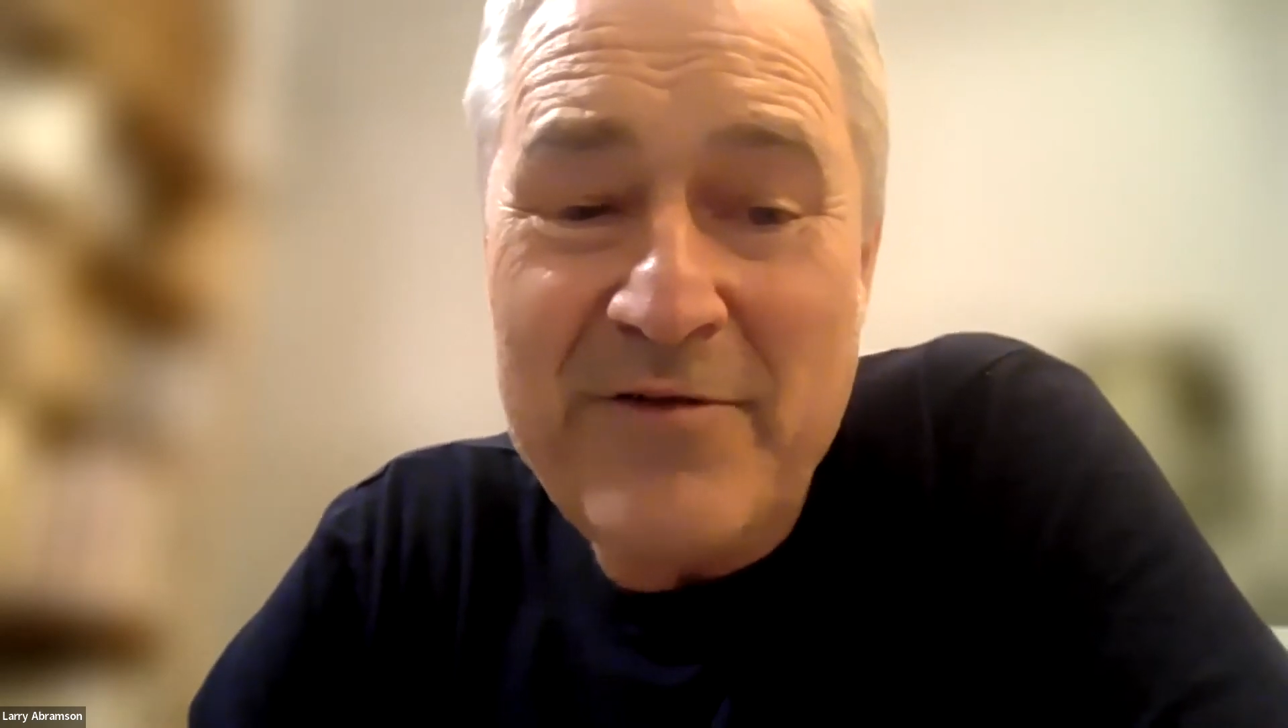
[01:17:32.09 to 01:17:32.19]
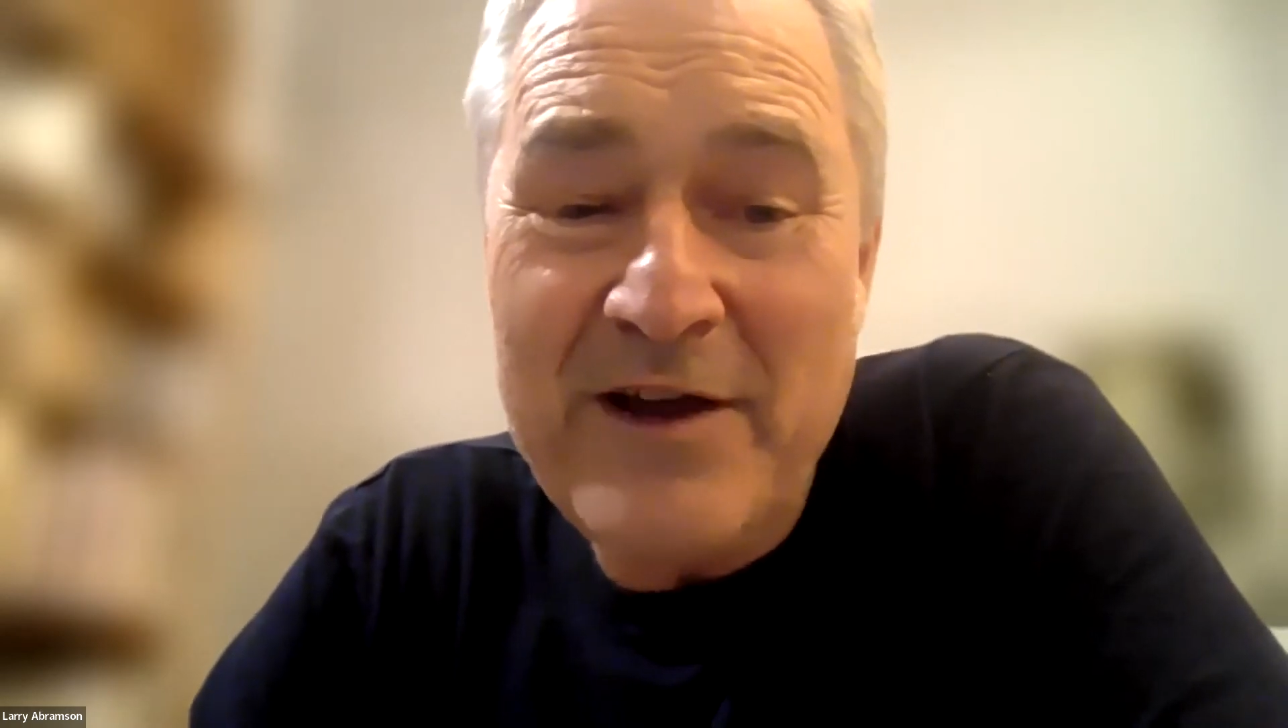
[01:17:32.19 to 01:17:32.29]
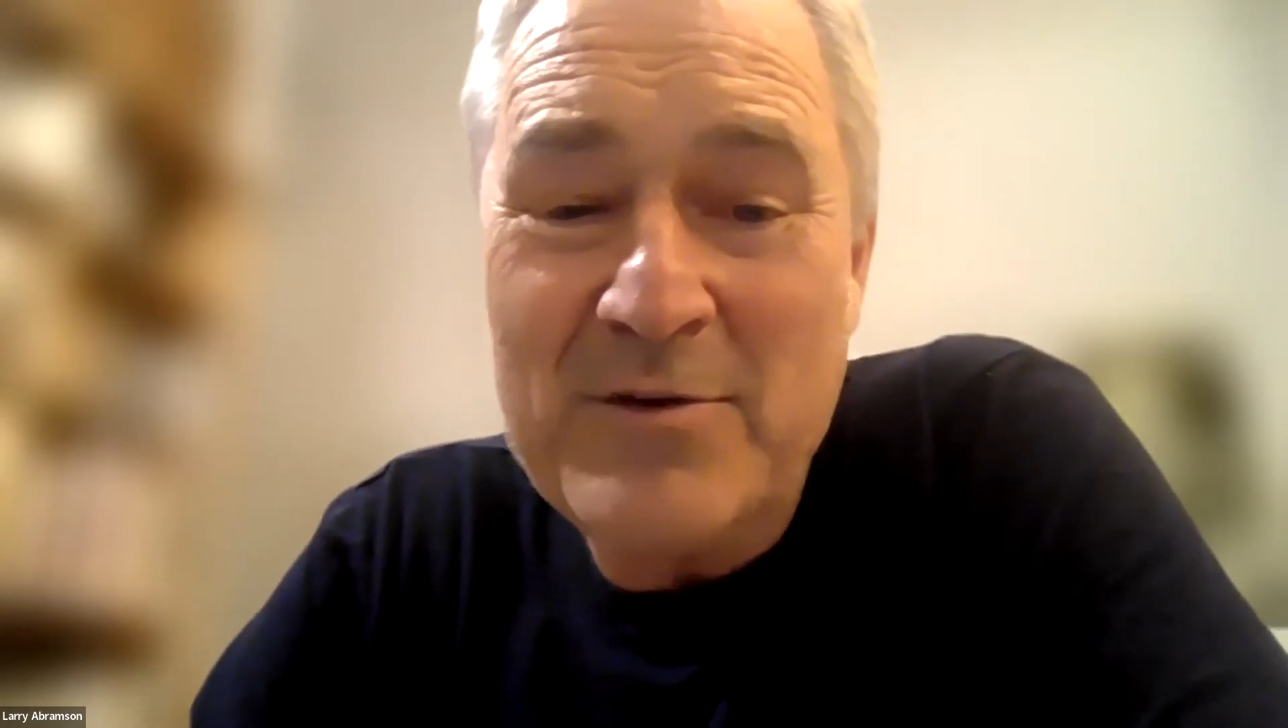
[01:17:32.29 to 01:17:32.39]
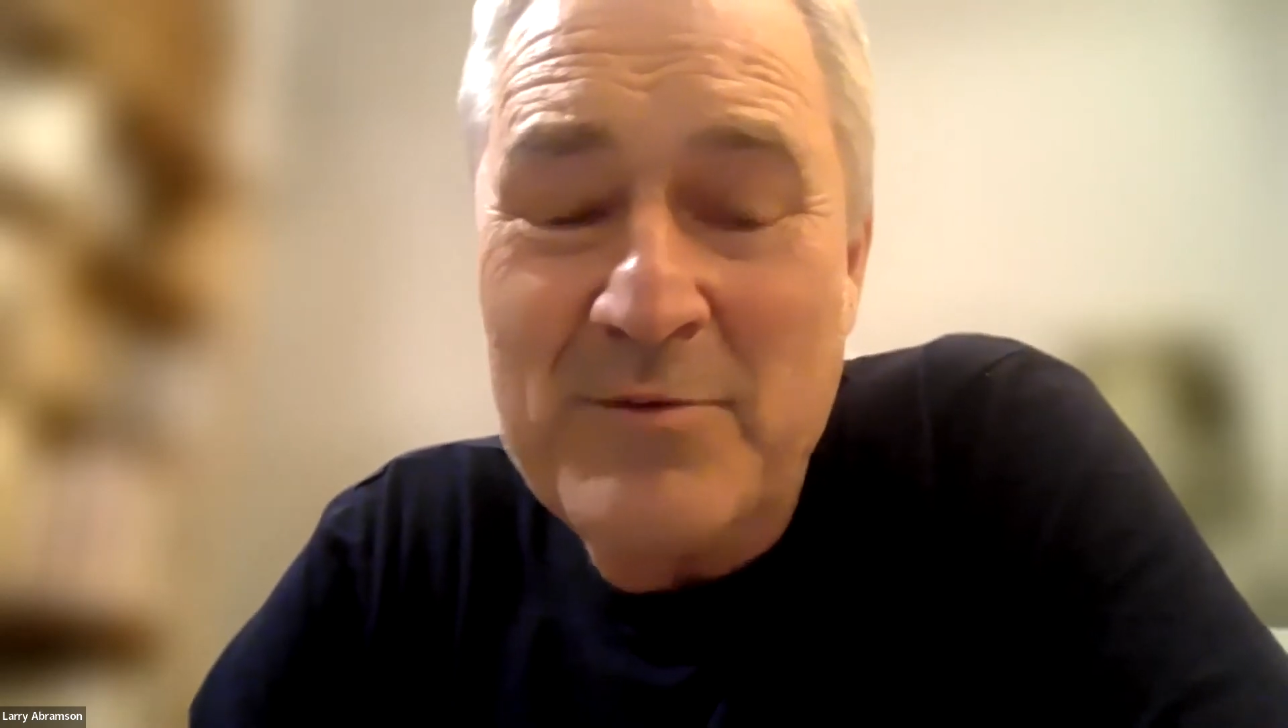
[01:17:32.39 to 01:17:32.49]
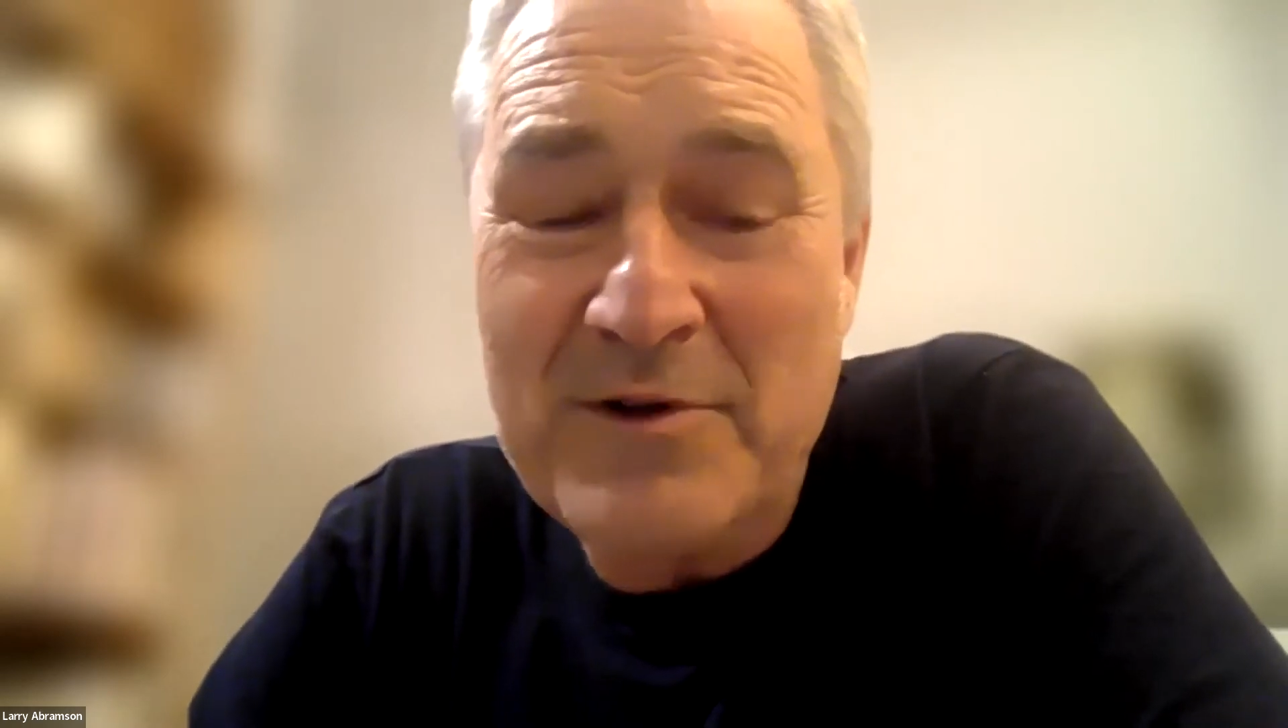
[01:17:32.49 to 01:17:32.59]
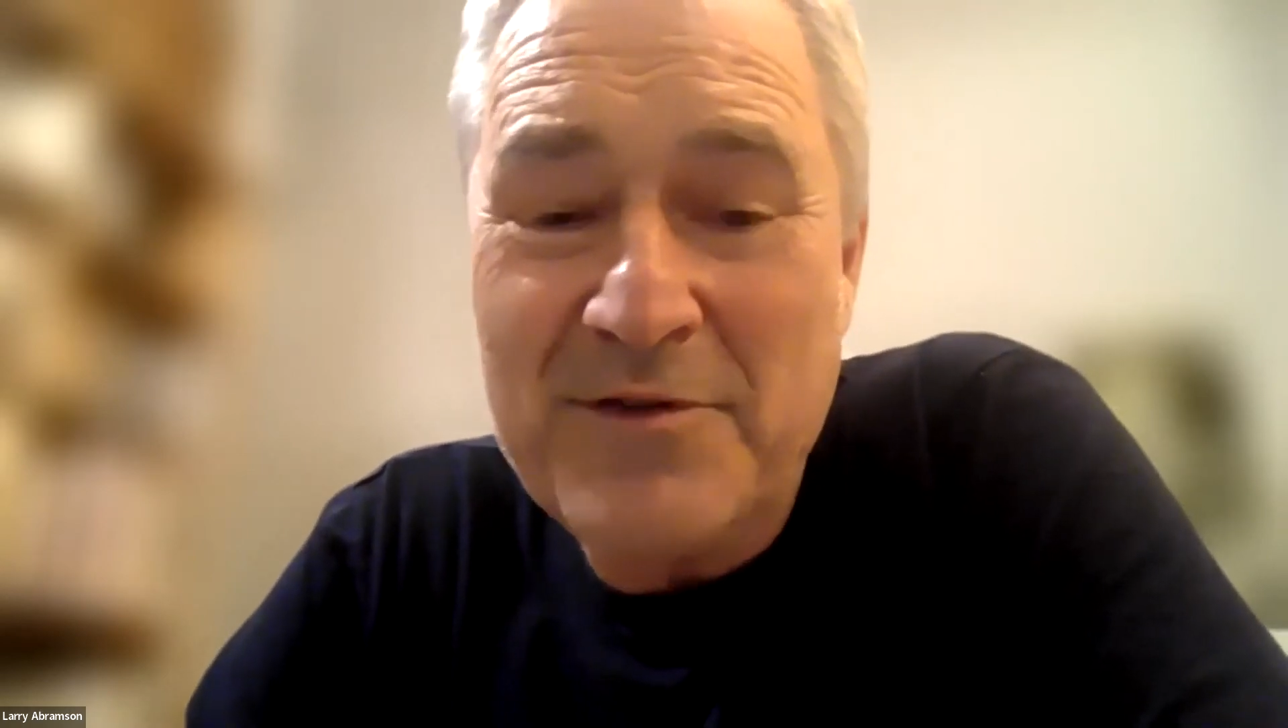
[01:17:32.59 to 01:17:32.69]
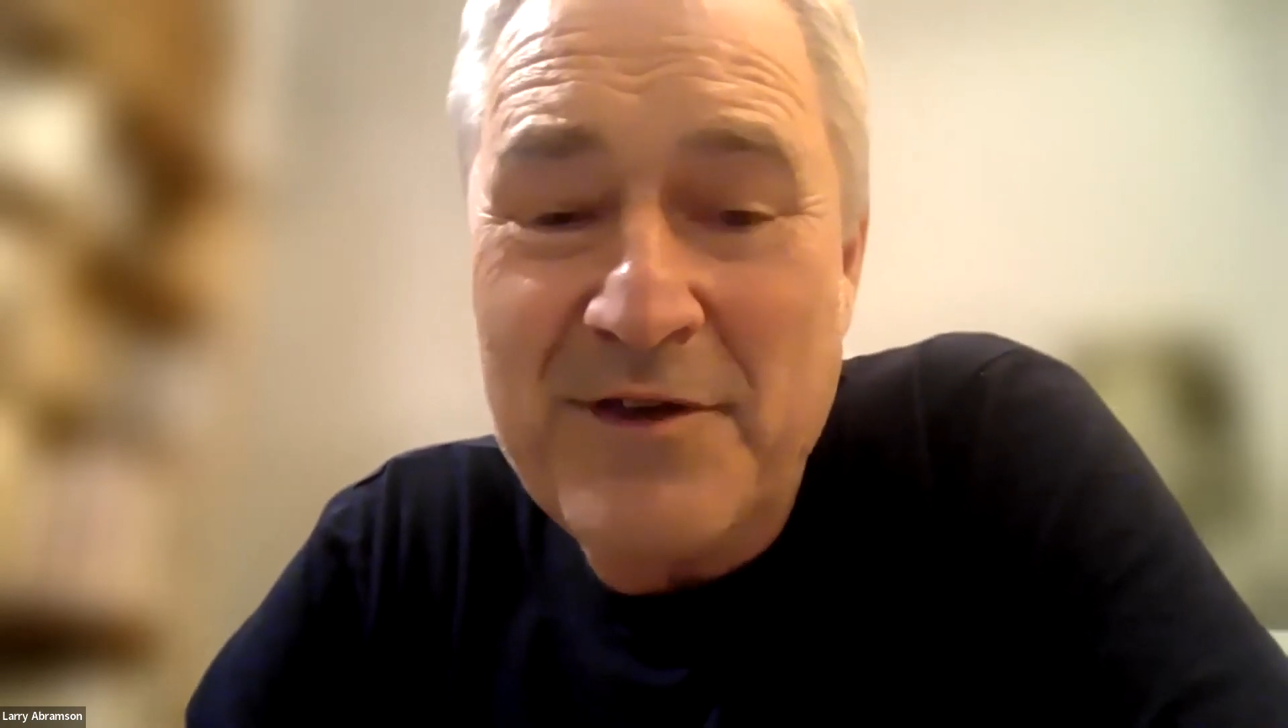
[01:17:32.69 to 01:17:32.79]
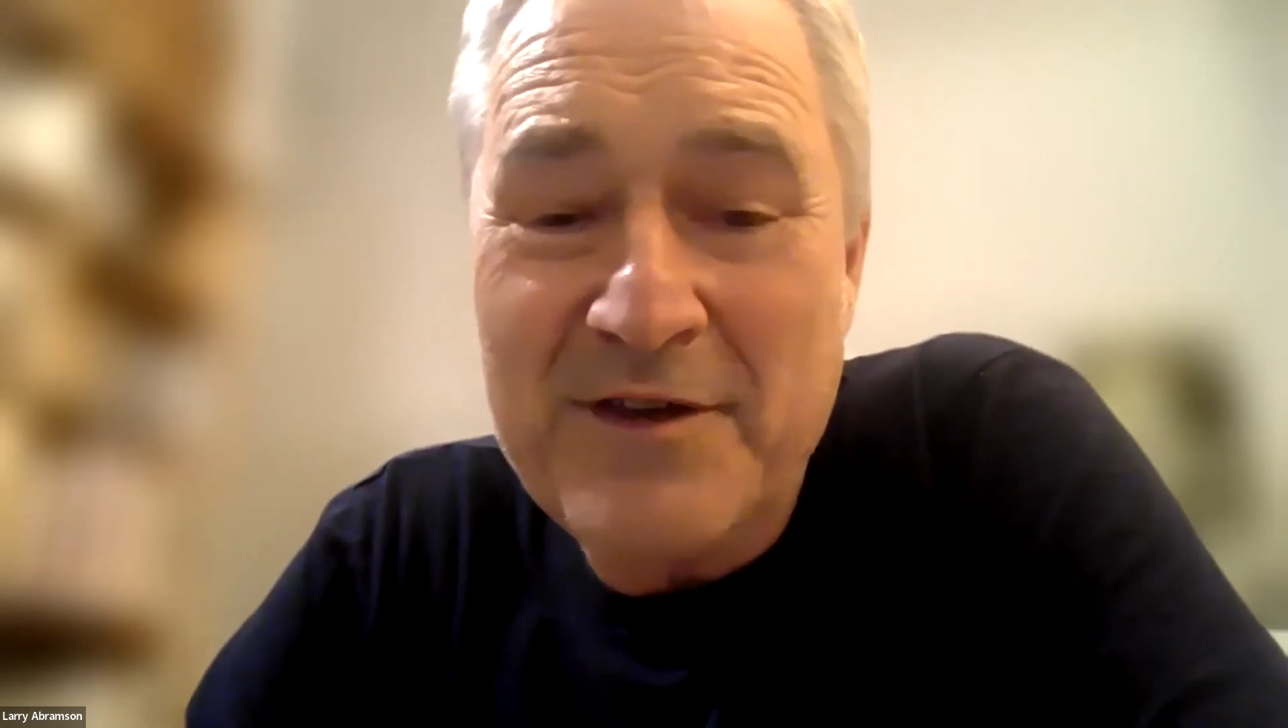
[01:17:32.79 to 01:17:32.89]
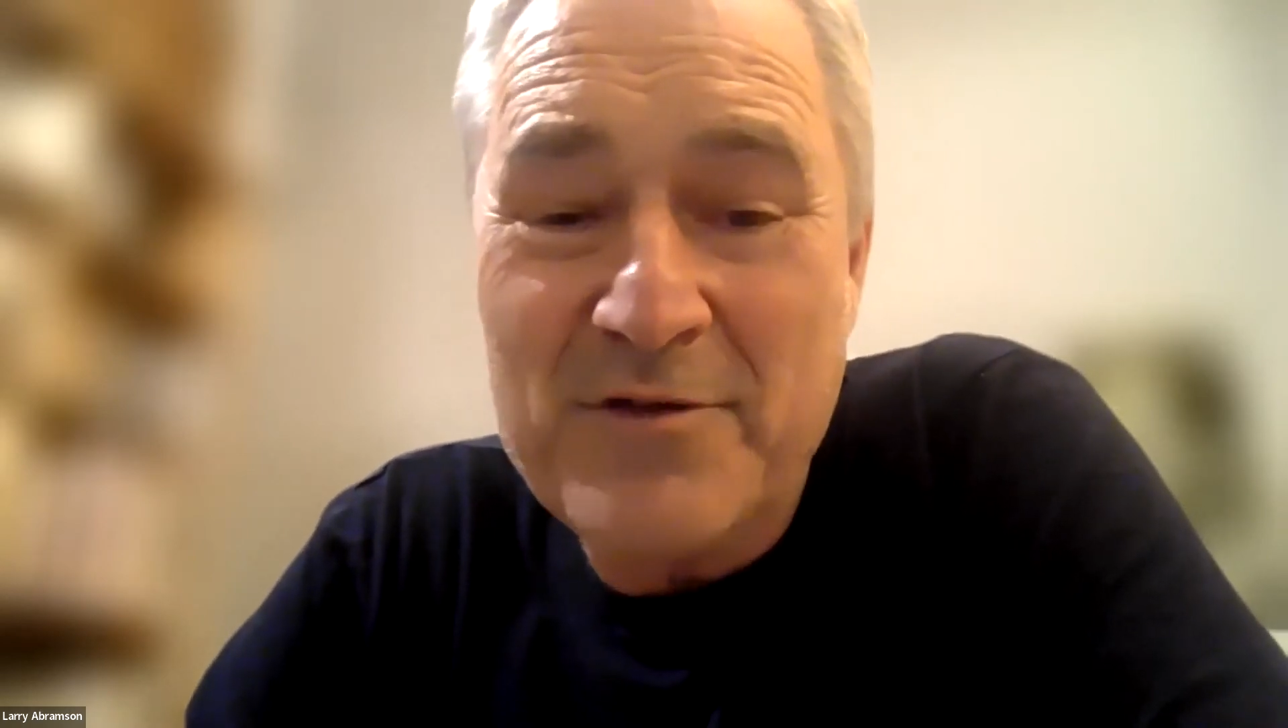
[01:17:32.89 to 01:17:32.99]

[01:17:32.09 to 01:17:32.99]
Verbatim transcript: valuable thing